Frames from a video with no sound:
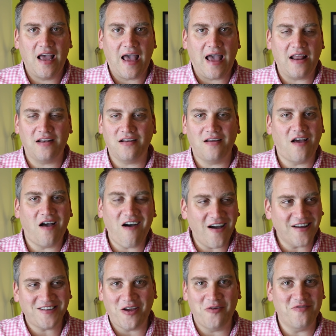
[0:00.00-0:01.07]
And
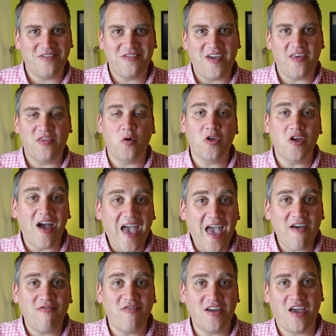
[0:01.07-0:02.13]
I don't think that you're
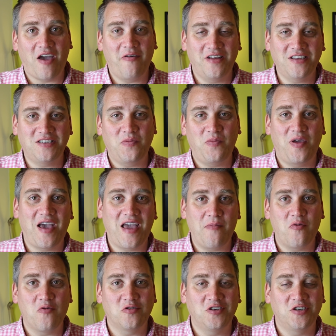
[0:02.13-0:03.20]
ever going to be
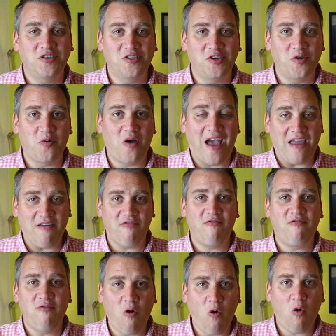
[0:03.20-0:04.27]
able to do a
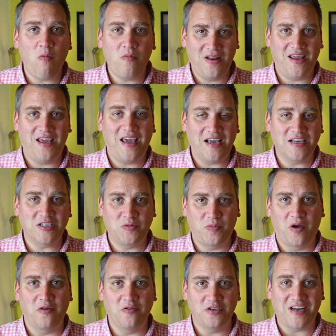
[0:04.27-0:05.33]
4-minute
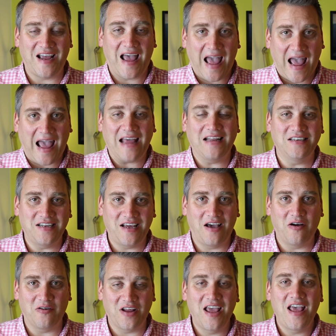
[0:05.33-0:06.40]
exposure
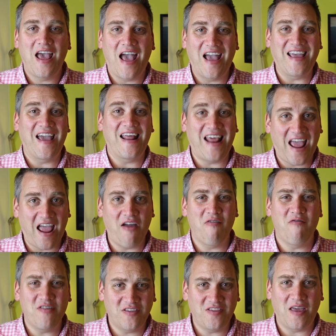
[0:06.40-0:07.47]
handheld and get
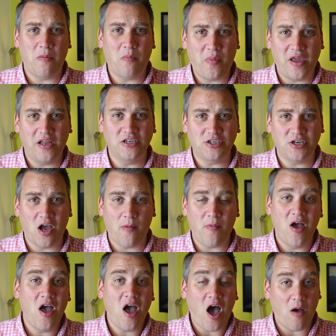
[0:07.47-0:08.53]
everything pin sharp.
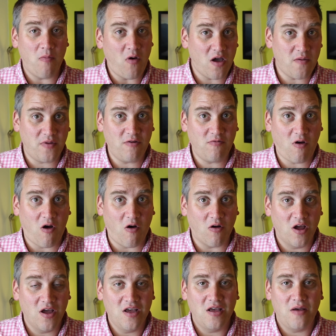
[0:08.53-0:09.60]
I might be wrong,
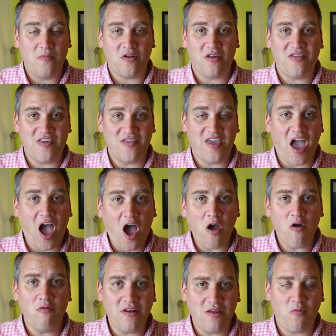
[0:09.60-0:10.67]
but I think the
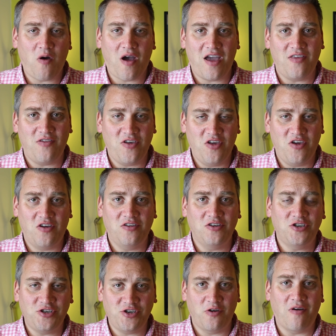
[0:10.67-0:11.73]
only way that you can
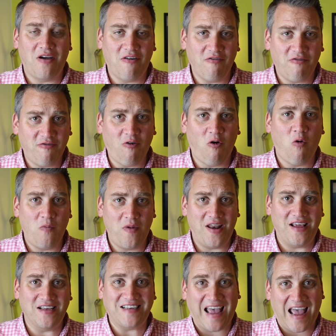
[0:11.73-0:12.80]
shoot at 4
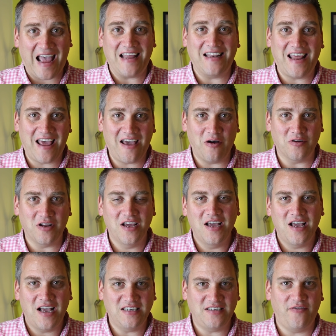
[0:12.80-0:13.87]
minutes handheld
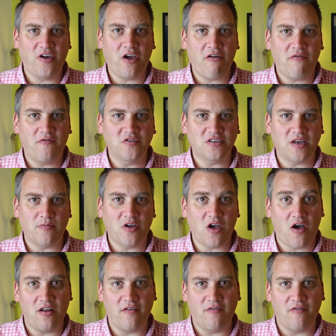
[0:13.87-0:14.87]
is if you're going for some kind